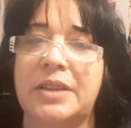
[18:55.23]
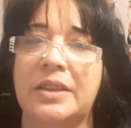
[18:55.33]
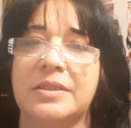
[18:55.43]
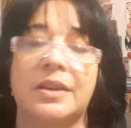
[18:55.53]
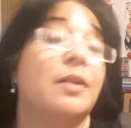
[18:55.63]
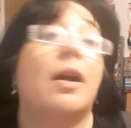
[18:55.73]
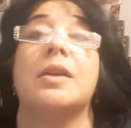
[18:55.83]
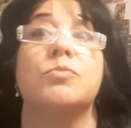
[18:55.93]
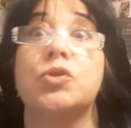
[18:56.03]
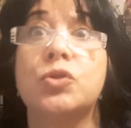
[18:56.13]
desk here,
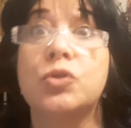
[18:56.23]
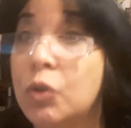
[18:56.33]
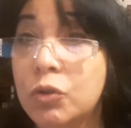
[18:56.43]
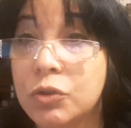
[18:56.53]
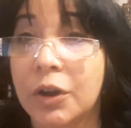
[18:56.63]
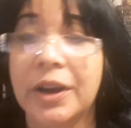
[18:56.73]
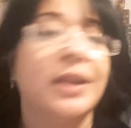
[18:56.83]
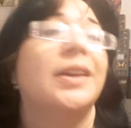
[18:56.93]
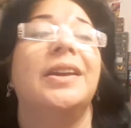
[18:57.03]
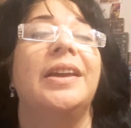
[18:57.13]
I'm so
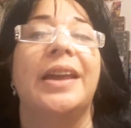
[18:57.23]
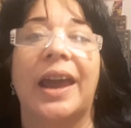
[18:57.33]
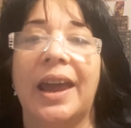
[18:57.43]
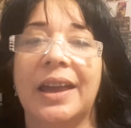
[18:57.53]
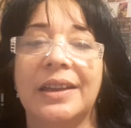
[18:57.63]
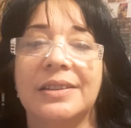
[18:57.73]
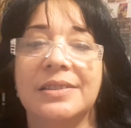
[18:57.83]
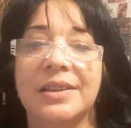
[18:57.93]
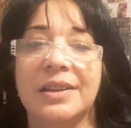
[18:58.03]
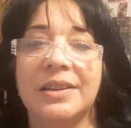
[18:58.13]
sorry.
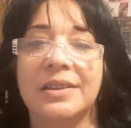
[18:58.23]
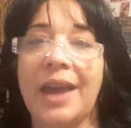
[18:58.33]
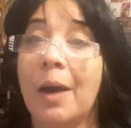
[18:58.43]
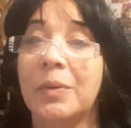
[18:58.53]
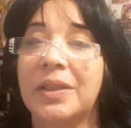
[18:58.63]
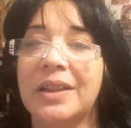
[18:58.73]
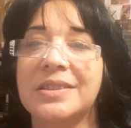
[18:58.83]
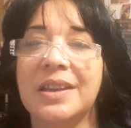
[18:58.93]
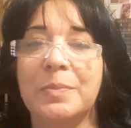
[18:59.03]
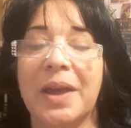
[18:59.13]
And yeah, with that
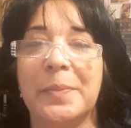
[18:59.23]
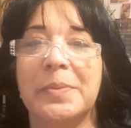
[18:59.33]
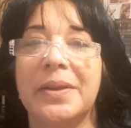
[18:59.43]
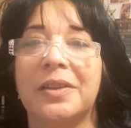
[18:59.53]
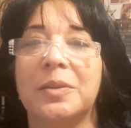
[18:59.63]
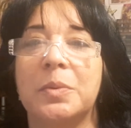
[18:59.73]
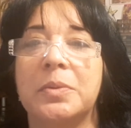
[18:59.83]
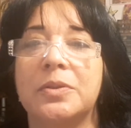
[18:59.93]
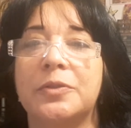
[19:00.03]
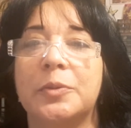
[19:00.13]
said, be happy, be healthy, be
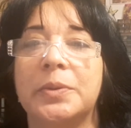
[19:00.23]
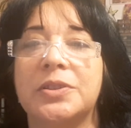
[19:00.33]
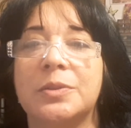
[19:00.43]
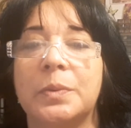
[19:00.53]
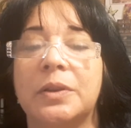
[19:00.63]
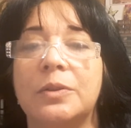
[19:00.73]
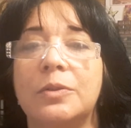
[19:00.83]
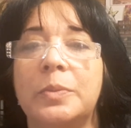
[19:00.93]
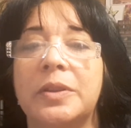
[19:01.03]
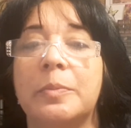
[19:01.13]
beautiful, but just be
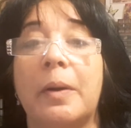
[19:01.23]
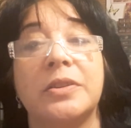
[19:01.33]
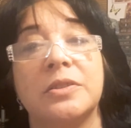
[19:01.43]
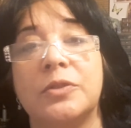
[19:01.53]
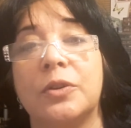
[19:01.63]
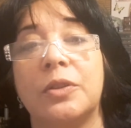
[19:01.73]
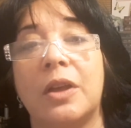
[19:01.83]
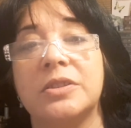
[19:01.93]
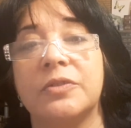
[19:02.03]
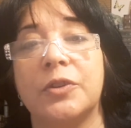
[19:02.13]
you, be the boss of your own
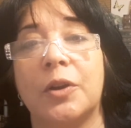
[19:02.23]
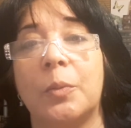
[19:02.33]
loss if you're